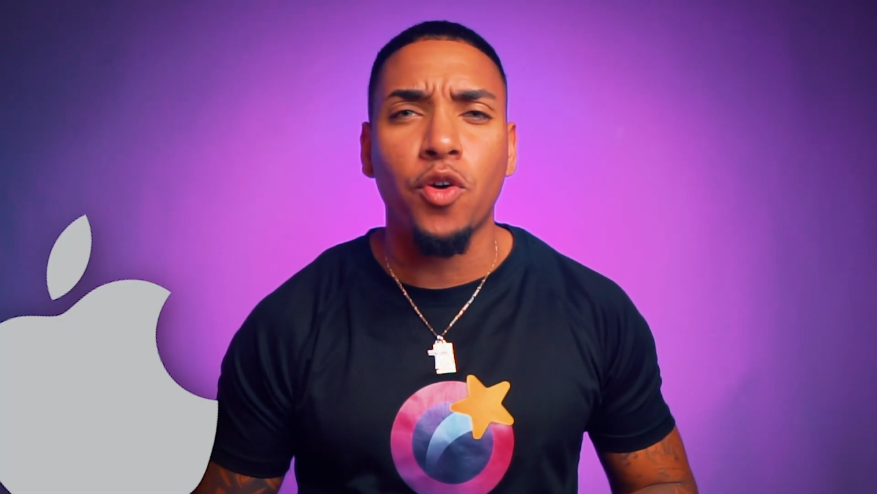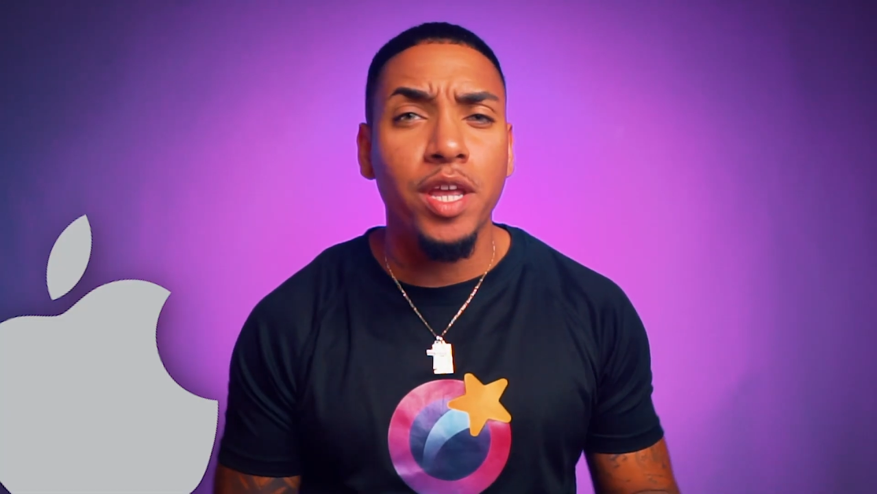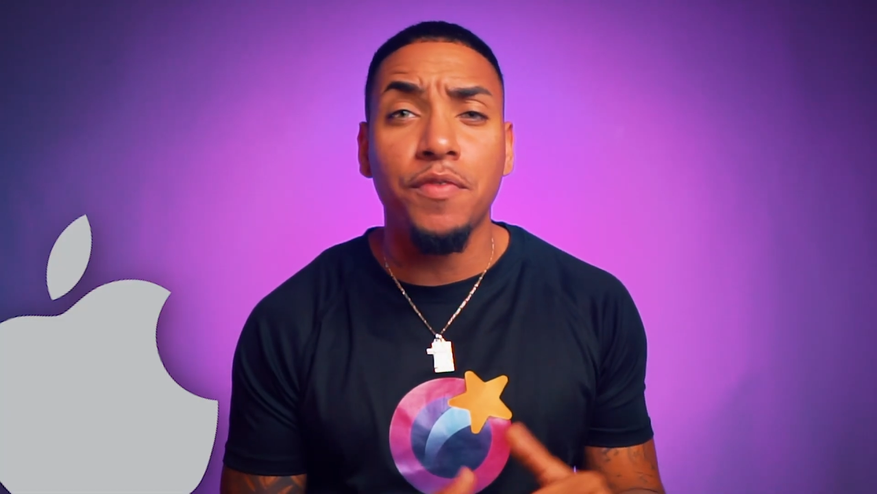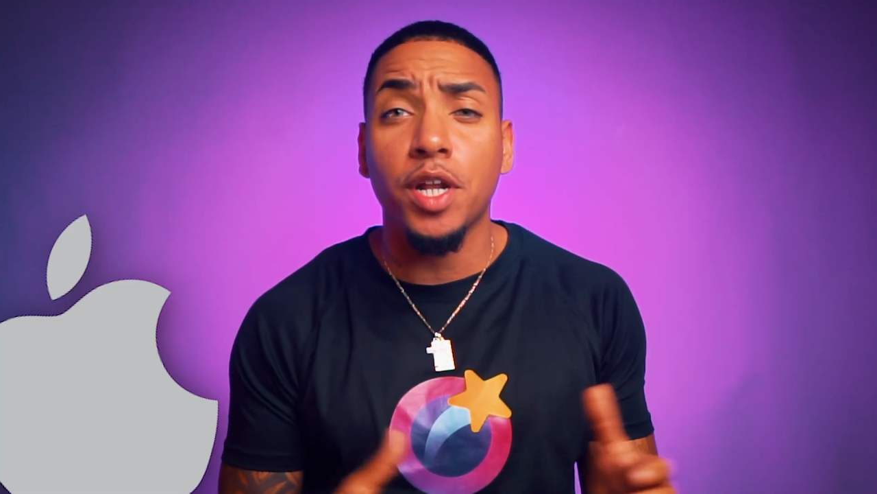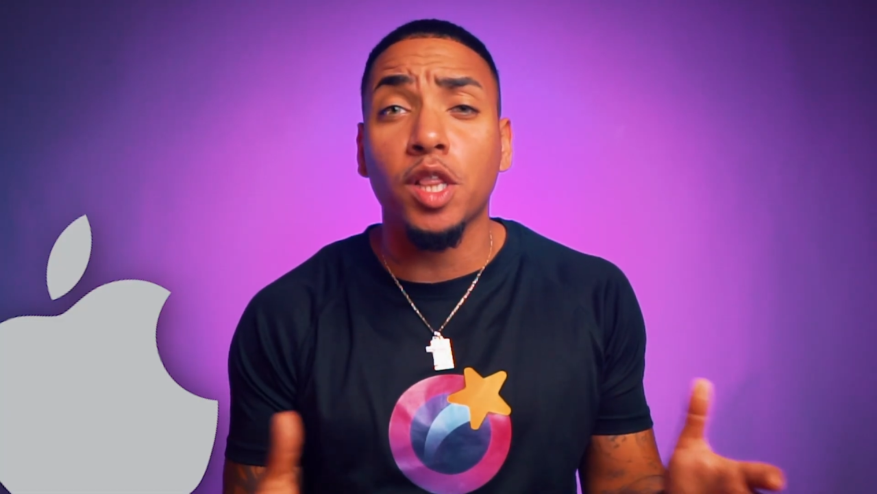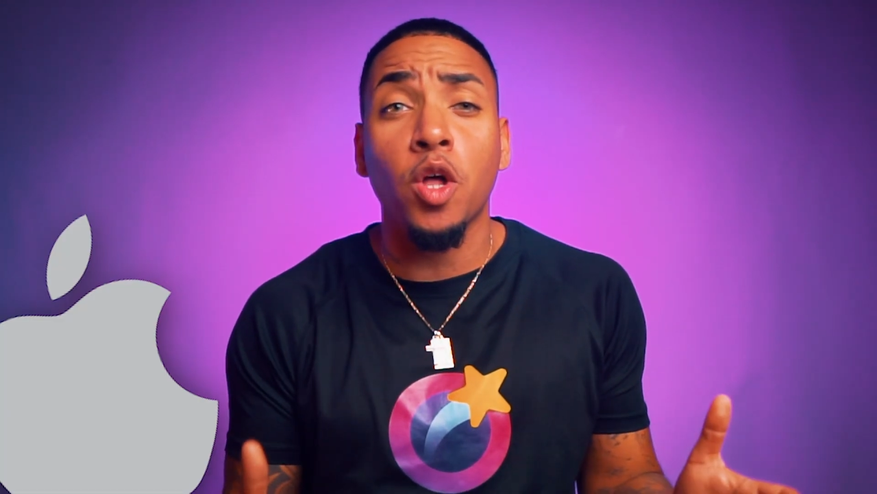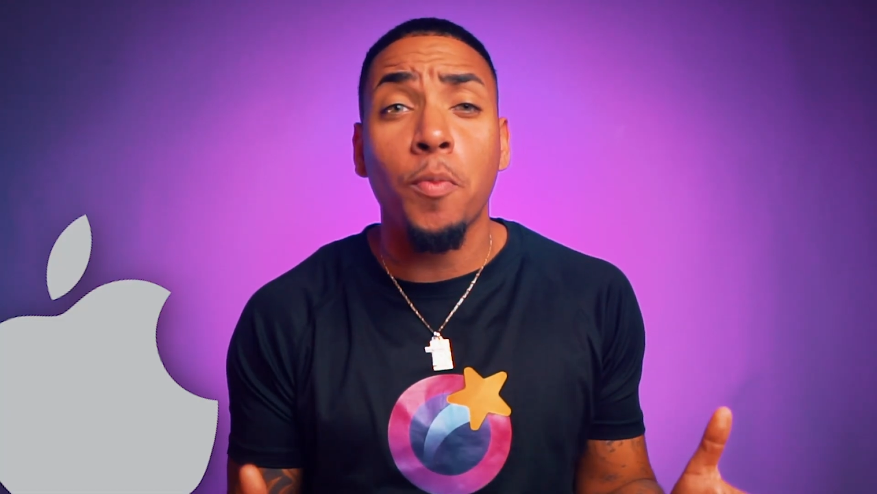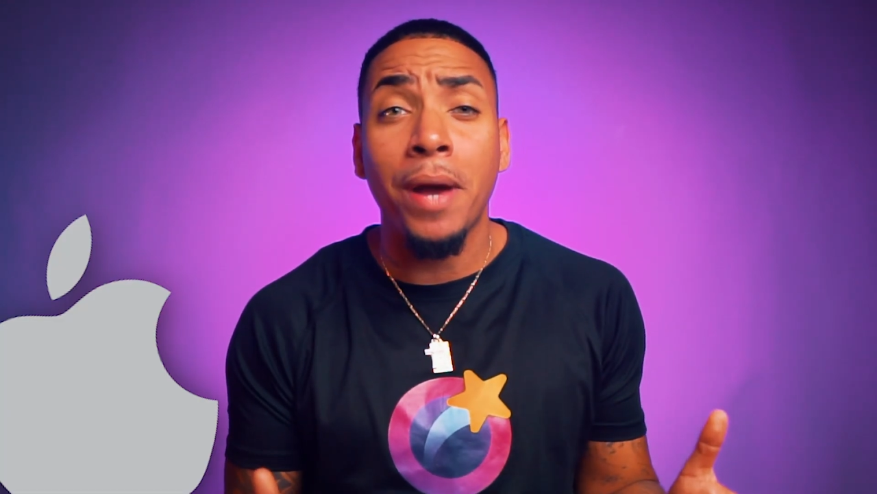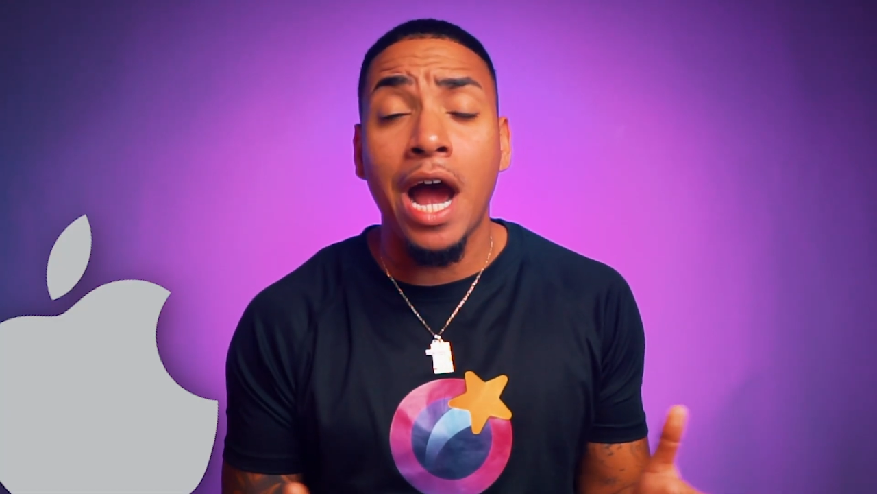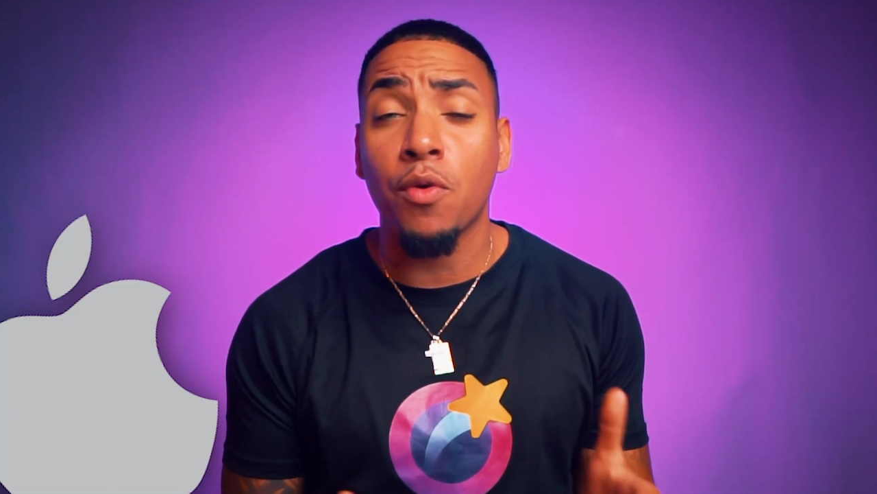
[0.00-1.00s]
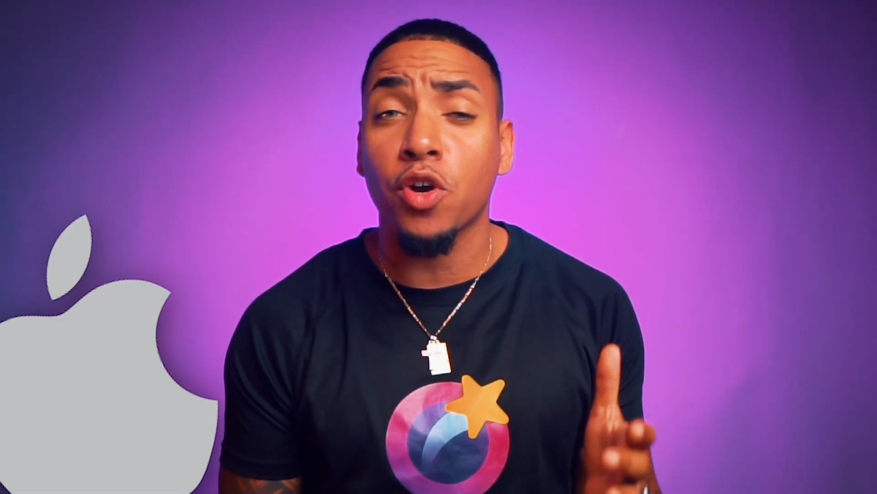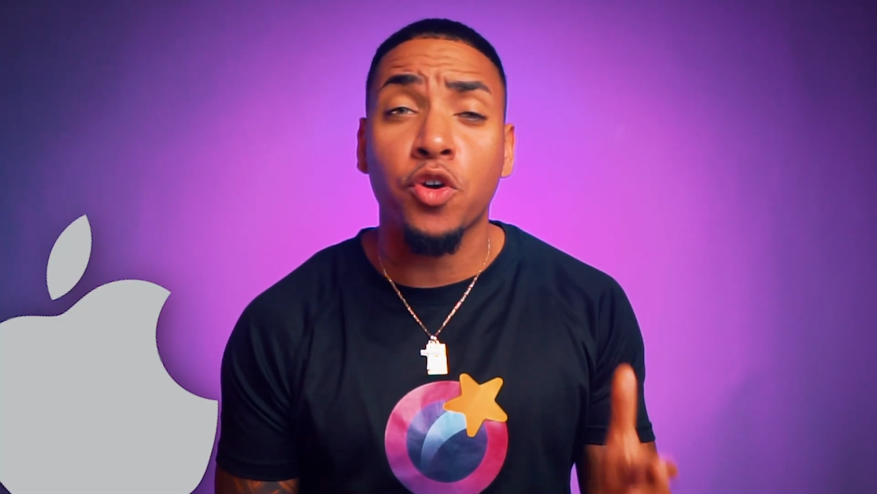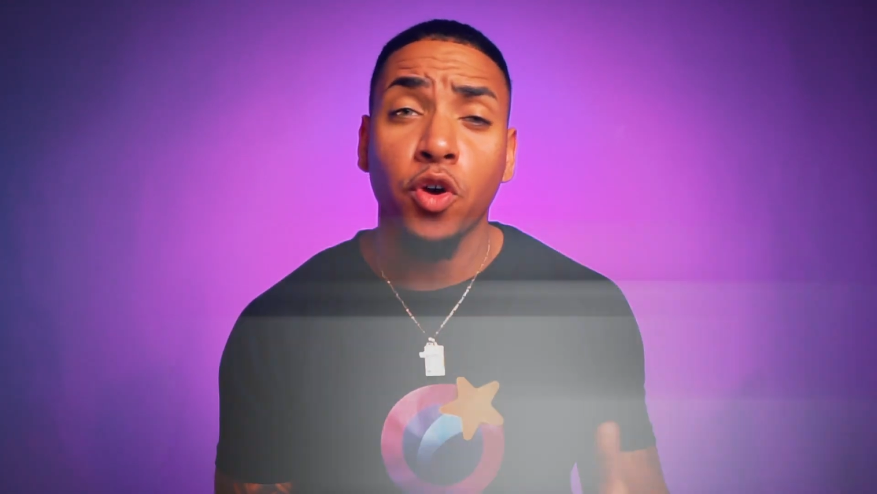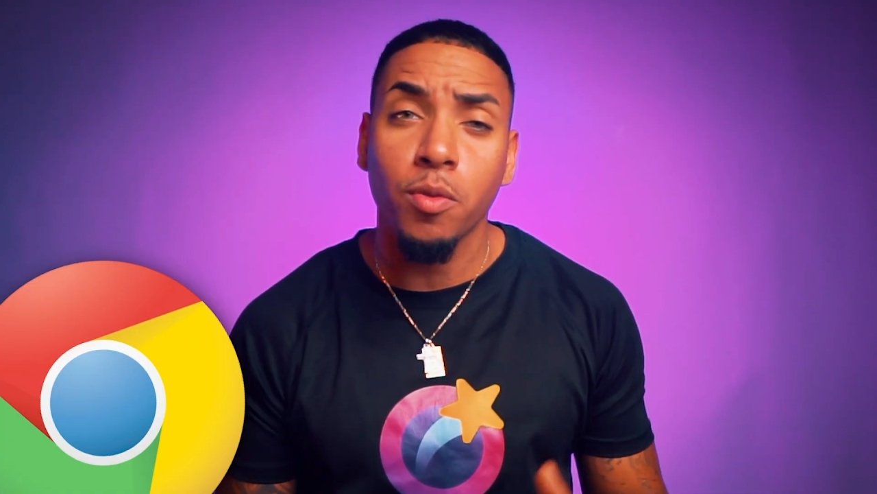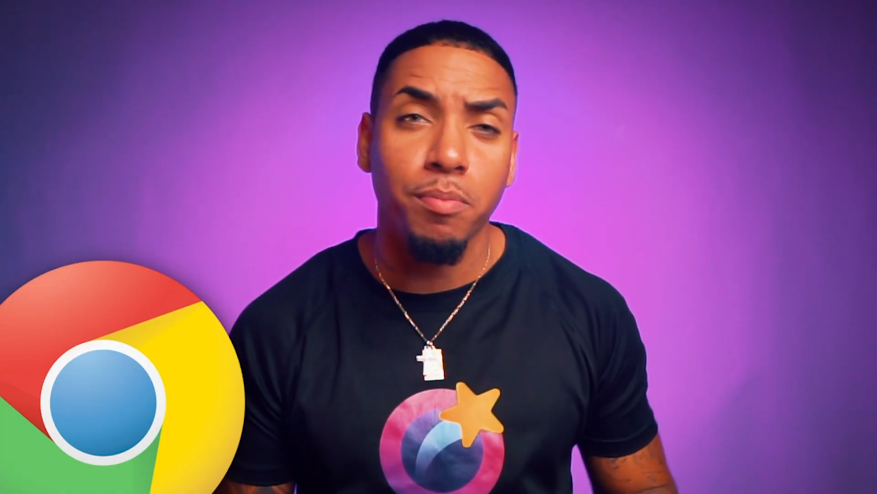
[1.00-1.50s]
or even a low-power
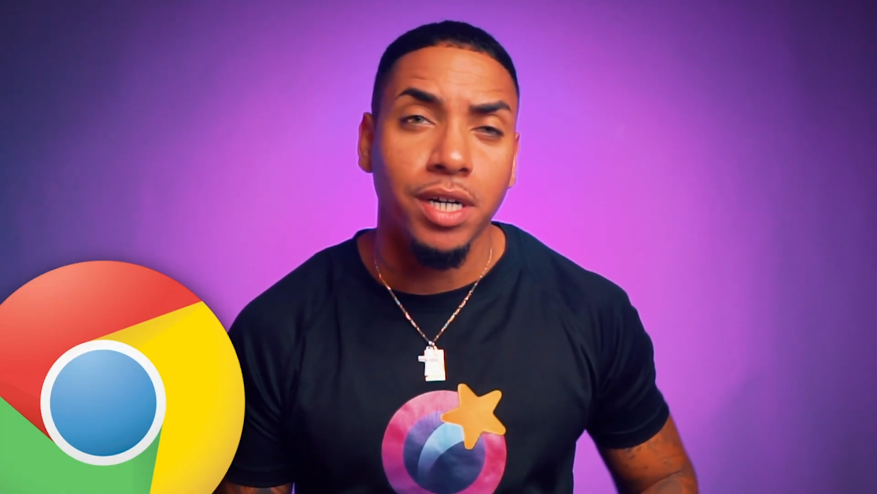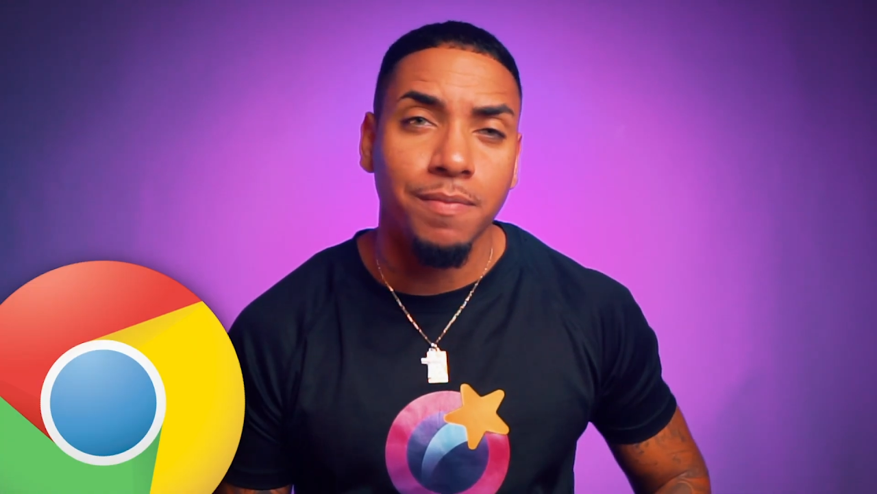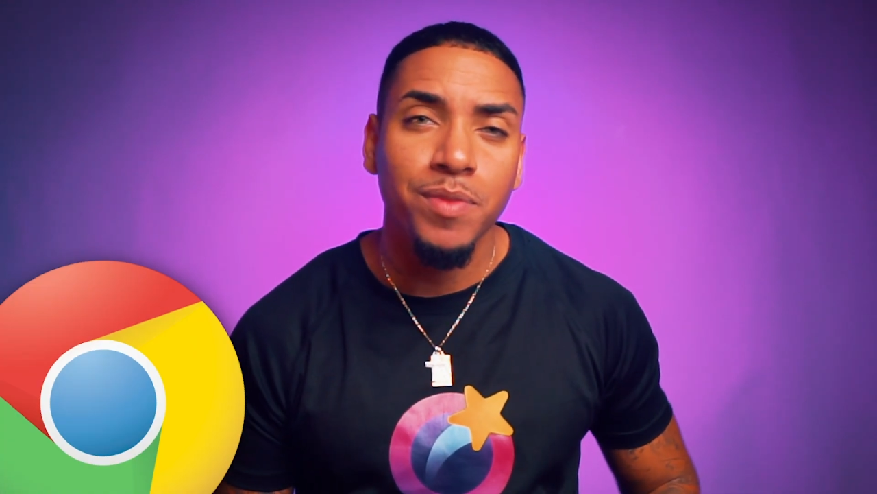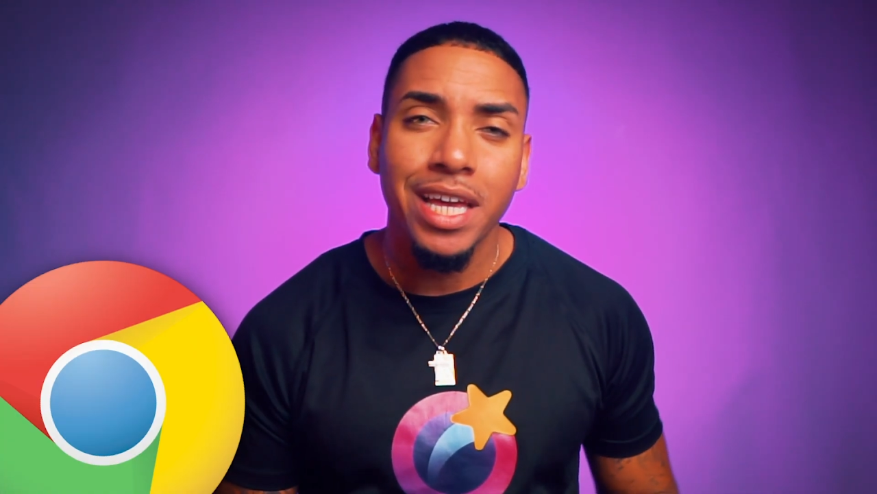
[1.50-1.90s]
Chromebook.